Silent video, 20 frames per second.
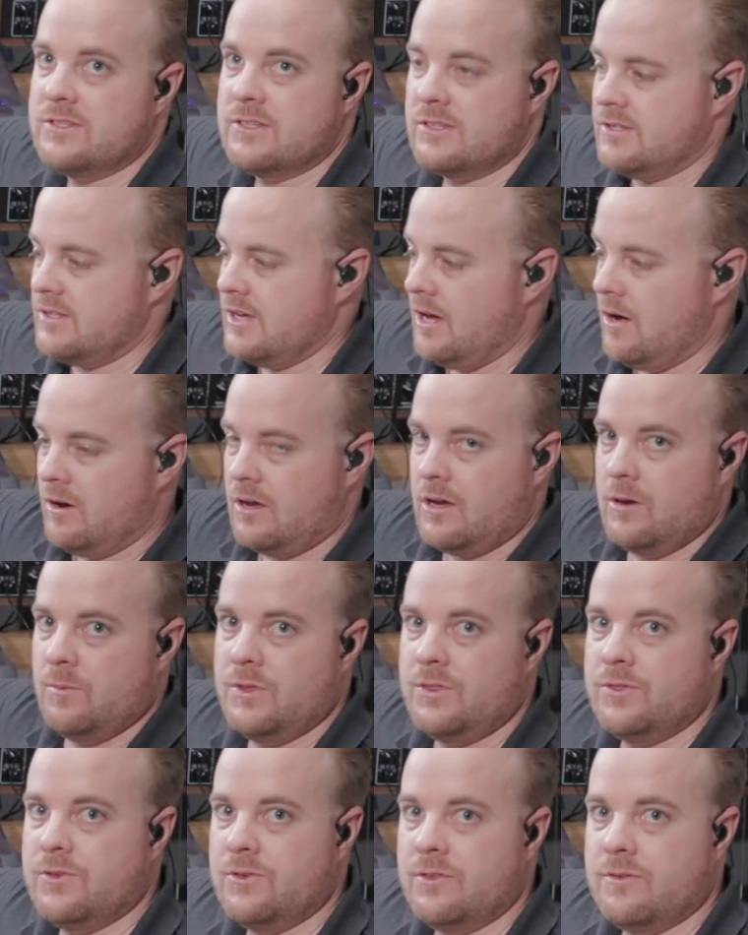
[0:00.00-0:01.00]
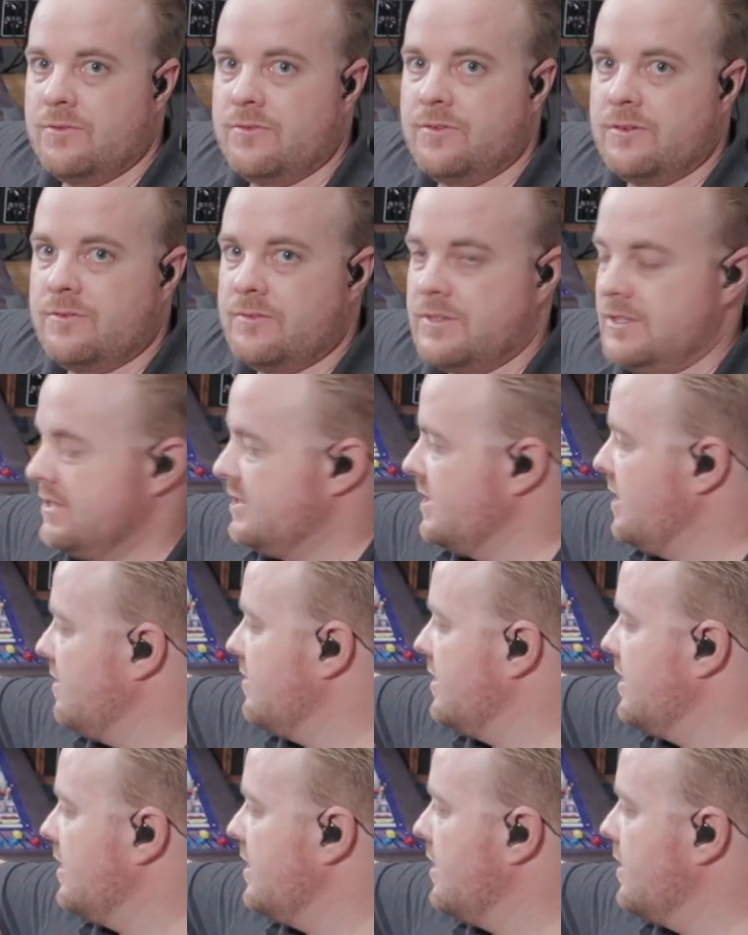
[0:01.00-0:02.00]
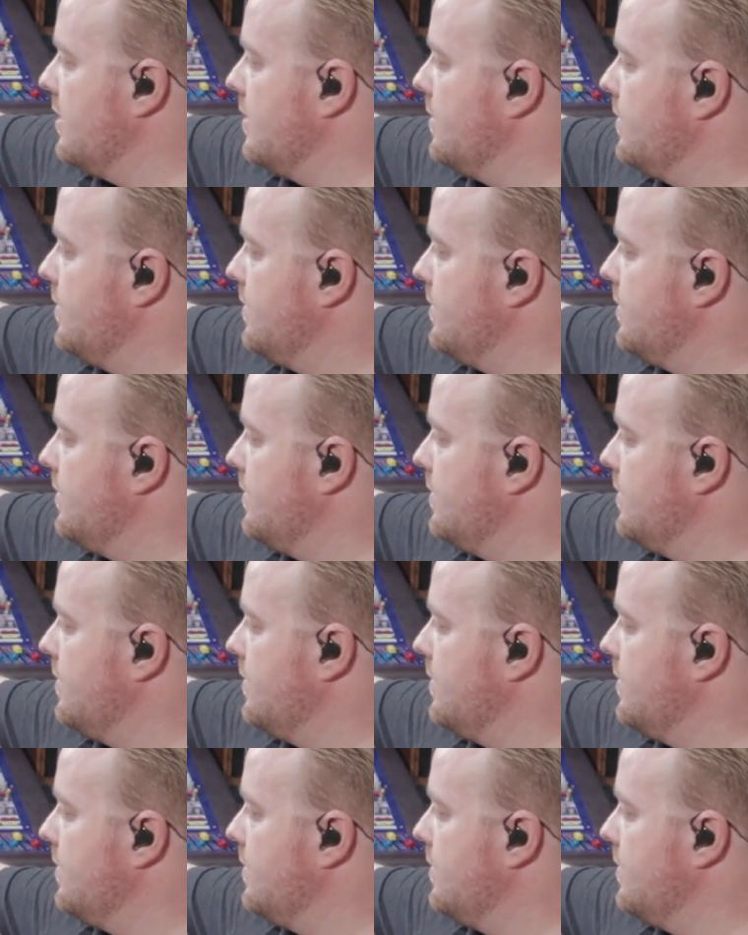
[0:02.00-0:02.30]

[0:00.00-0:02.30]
the sound coming through the 57 here.